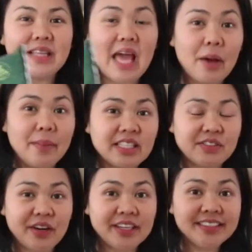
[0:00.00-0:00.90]
Our best
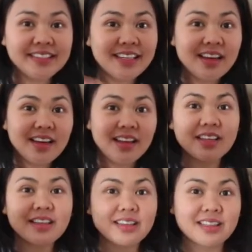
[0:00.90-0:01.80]
friend.
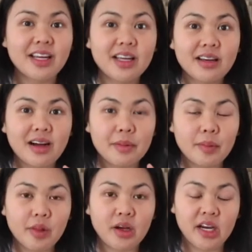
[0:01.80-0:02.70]
Because I can't be
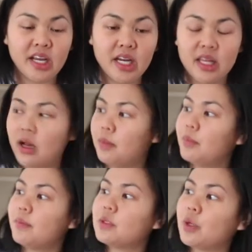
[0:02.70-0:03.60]
bothered cutting anything up.
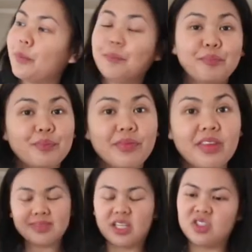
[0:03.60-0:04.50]
So I
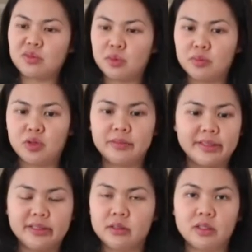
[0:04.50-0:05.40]
should have bought more, but
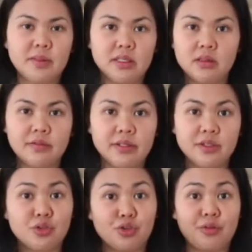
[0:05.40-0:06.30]
there's no space in the
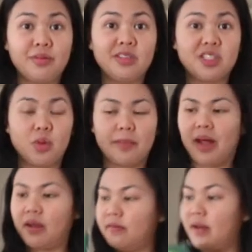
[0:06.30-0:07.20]
freezer, so just one
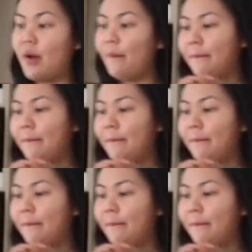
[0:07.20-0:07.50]
packet for now.